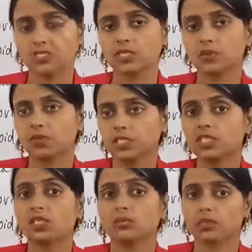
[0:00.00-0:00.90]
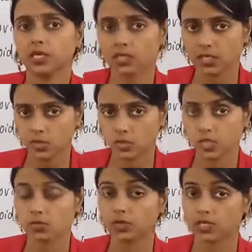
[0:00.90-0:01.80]
Means there was a surprising news.
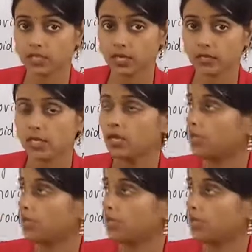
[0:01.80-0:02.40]
And what's that?